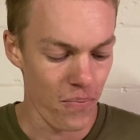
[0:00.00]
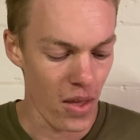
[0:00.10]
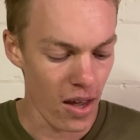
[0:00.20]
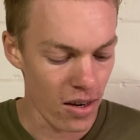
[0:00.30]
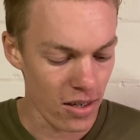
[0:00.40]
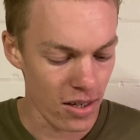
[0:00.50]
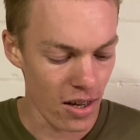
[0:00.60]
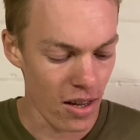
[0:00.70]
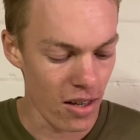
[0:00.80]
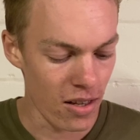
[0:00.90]

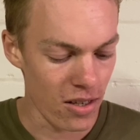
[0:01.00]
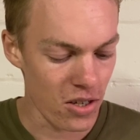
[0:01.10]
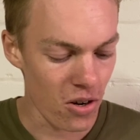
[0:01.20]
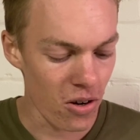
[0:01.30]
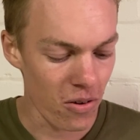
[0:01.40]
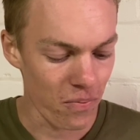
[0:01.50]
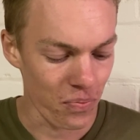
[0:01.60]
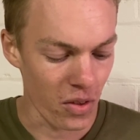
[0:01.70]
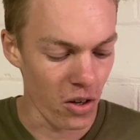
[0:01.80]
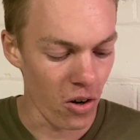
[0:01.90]
And so
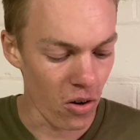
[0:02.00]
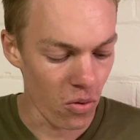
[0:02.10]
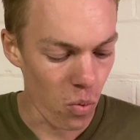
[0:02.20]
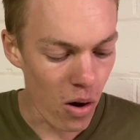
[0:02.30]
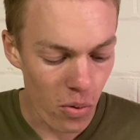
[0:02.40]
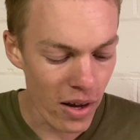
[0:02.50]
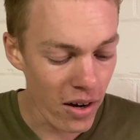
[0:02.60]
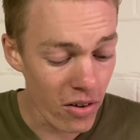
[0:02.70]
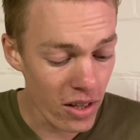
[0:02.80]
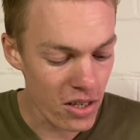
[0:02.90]
while we're here
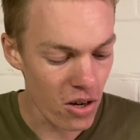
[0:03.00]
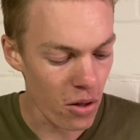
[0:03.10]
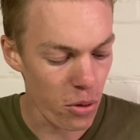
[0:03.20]
in this earth,